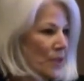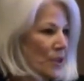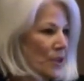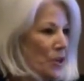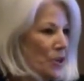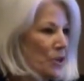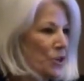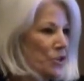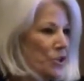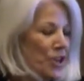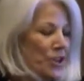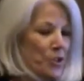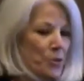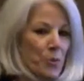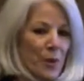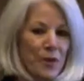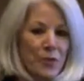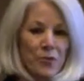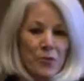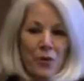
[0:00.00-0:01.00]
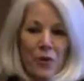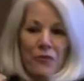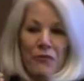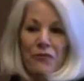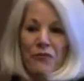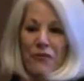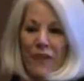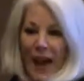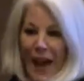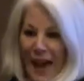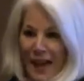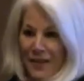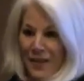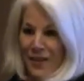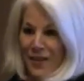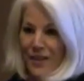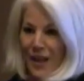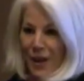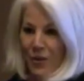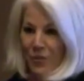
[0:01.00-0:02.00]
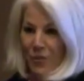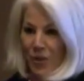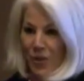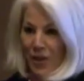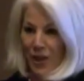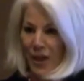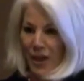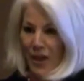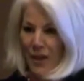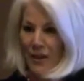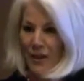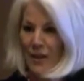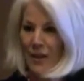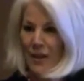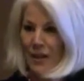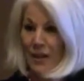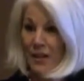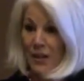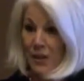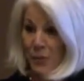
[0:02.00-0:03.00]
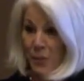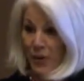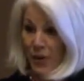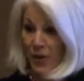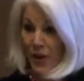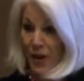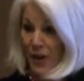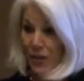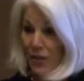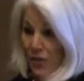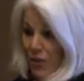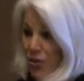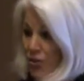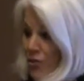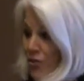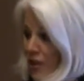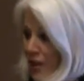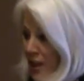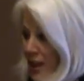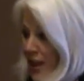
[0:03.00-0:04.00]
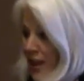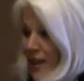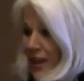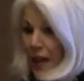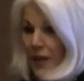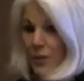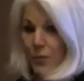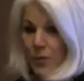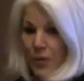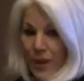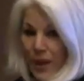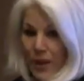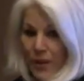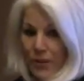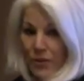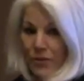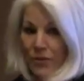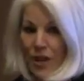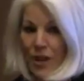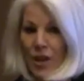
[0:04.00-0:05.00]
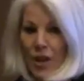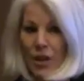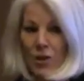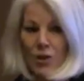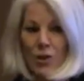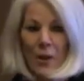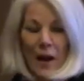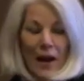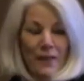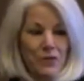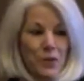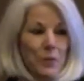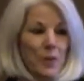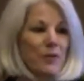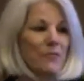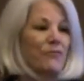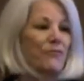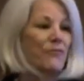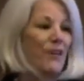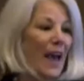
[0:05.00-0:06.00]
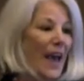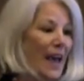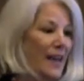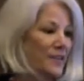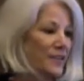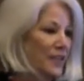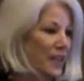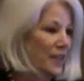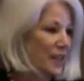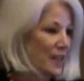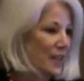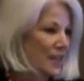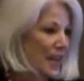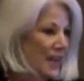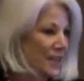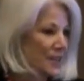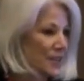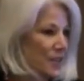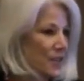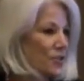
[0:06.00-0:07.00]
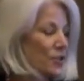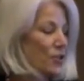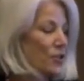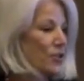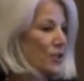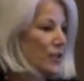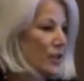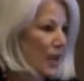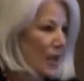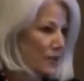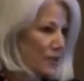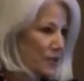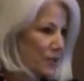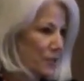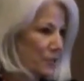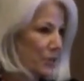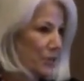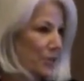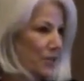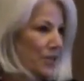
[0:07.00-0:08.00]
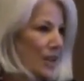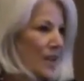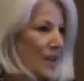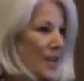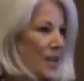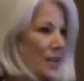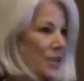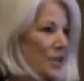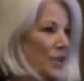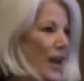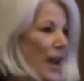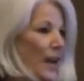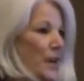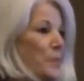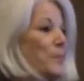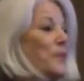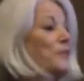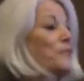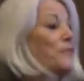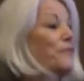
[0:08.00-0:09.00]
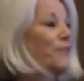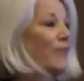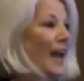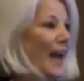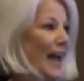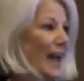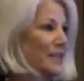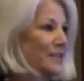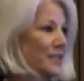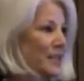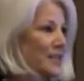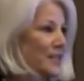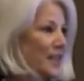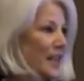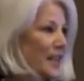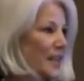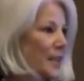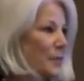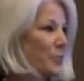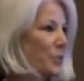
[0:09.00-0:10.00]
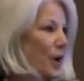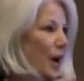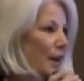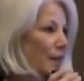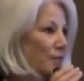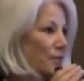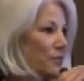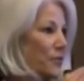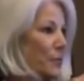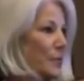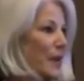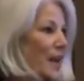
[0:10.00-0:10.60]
You just went through a fast networking experience so you can connect with others. You have to be fast at connecting to your customers. You got to be fast at taking products from an